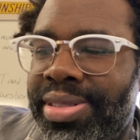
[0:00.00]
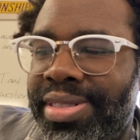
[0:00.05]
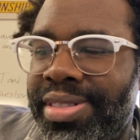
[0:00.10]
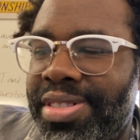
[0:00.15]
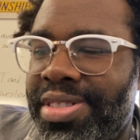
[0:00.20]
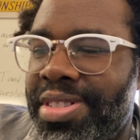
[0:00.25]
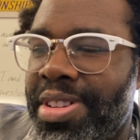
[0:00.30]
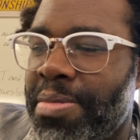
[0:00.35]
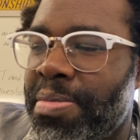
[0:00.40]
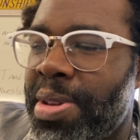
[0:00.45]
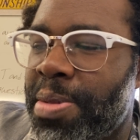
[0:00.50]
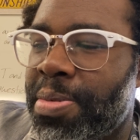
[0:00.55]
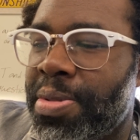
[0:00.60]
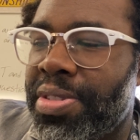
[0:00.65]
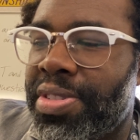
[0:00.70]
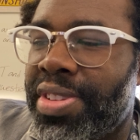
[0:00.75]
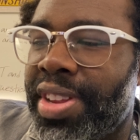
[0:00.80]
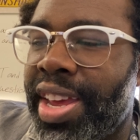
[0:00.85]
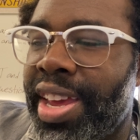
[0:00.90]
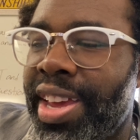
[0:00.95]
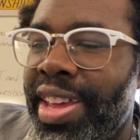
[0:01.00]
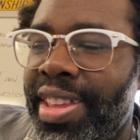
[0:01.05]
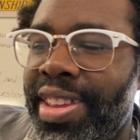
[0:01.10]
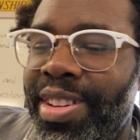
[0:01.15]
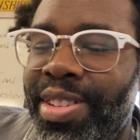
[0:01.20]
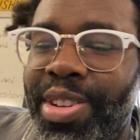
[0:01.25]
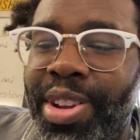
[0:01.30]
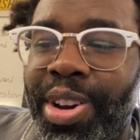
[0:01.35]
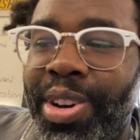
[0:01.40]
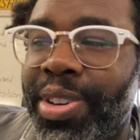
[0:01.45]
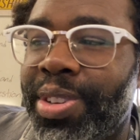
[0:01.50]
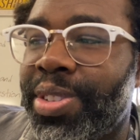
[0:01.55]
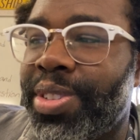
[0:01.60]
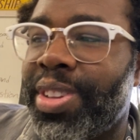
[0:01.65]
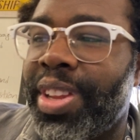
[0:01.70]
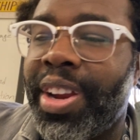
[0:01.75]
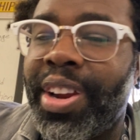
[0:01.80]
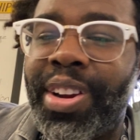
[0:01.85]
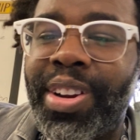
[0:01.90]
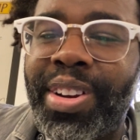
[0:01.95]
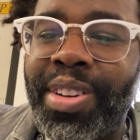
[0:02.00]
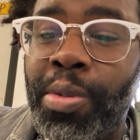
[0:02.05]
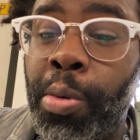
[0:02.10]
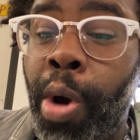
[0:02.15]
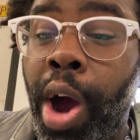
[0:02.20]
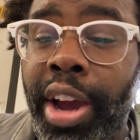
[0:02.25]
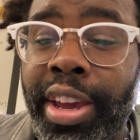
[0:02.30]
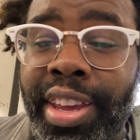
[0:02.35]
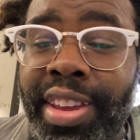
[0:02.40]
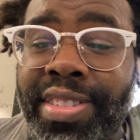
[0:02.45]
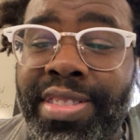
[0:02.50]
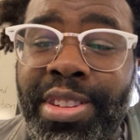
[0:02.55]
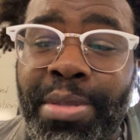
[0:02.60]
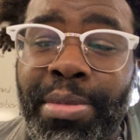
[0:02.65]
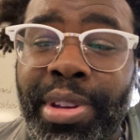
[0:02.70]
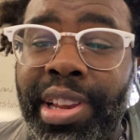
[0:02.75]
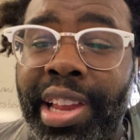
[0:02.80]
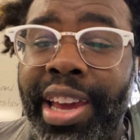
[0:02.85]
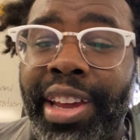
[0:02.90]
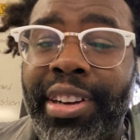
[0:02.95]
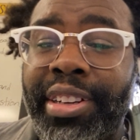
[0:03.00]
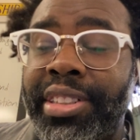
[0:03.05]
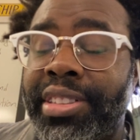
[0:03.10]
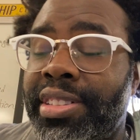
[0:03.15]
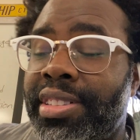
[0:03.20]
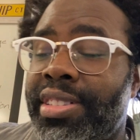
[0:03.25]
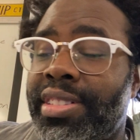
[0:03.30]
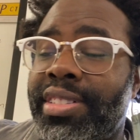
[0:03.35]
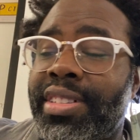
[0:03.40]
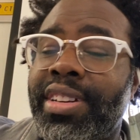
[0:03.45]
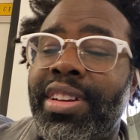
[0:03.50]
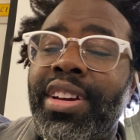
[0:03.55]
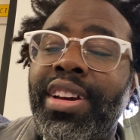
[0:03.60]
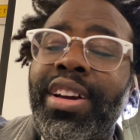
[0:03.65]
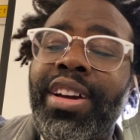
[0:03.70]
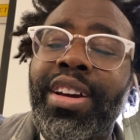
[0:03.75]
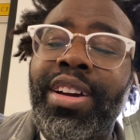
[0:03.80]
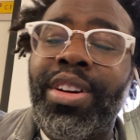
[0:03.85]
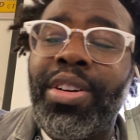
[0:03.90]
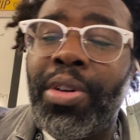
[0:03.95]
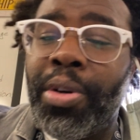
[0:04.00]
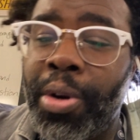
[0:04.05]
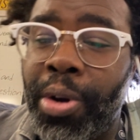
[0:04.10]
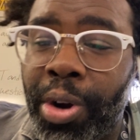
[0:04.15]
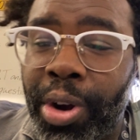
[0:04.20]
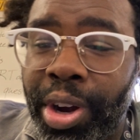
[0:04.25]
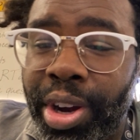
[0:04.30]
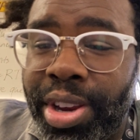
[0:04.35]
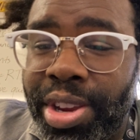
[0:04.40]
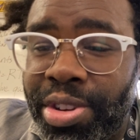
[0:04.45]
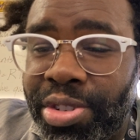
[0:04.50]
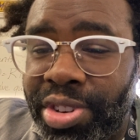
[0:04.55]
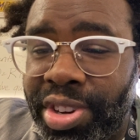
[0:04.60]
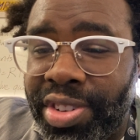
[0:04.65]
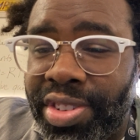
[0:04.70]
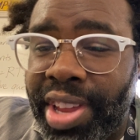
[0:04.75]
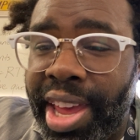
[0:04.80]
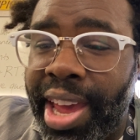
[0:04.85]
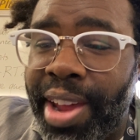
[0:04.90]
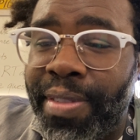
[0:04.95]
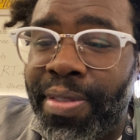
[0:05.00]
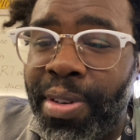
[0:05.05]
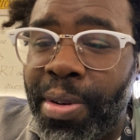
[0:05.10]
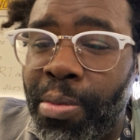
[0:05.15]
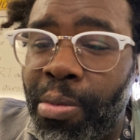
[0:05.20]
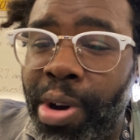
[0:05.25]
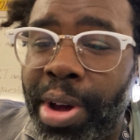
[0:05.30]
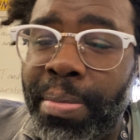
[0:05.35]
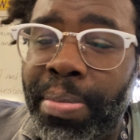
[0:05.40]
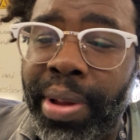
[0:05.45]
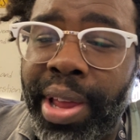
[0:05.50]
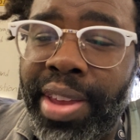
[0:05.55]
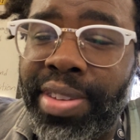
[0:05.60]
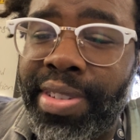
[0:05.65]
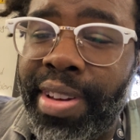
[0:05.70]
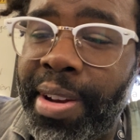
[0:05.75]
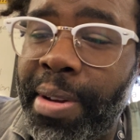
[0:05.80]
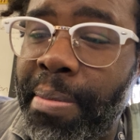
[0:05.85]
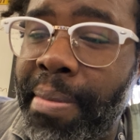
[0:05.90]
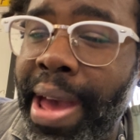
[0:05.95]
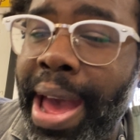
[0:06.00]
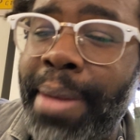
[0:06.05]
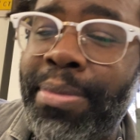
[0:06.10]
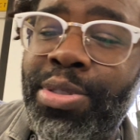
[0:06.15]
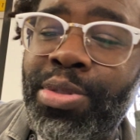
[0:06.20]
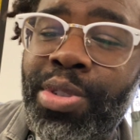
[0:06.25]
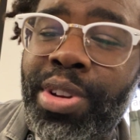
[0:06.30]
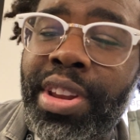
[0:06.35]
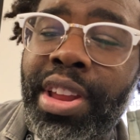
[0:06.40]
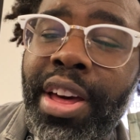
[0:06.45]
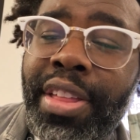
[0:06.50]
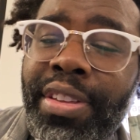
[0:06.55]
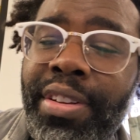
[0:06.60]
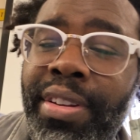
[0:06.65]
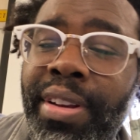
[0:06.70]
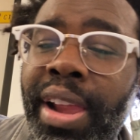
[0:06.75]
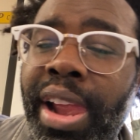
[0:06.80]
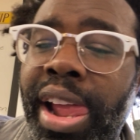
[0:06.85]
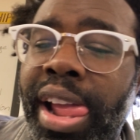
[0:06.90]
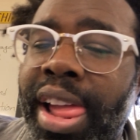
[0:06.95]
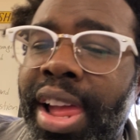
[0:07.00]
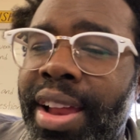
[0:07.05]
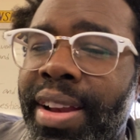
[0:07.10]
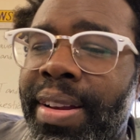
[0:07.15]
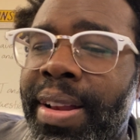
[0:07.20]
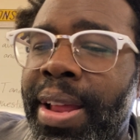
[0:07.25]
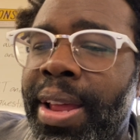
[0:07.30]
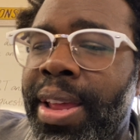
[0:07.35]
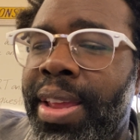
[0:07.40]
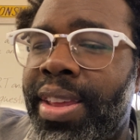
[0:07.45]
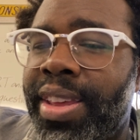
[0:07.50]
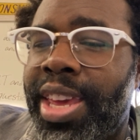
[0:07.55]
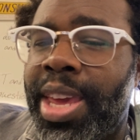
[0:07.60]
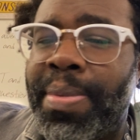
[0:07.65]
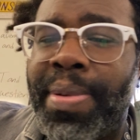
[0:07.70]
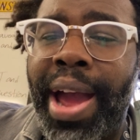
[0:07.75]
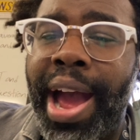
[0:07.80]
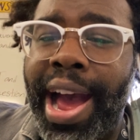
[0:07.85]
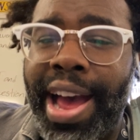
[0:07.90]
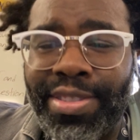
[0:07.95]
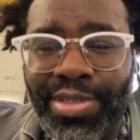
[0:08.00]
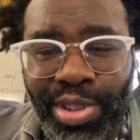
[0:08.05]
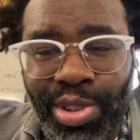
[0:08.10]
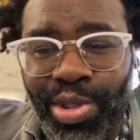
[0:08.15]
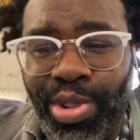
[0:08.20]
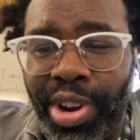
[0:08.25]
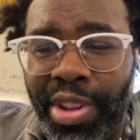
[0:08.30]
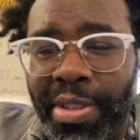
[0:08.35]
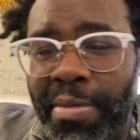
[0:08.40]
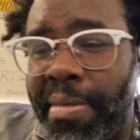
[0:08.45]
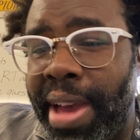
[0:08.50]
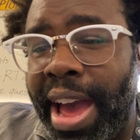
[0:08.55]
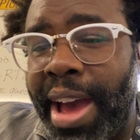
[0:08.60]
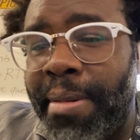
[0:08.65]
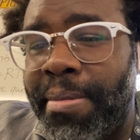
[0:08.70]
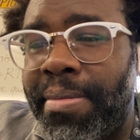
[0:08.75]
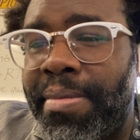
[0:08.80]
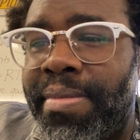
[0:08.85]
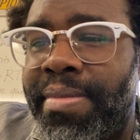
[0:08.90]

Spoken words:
some people say, they're walking simulators, or you just head from one place on a map to another, keep your eyes glued on the map.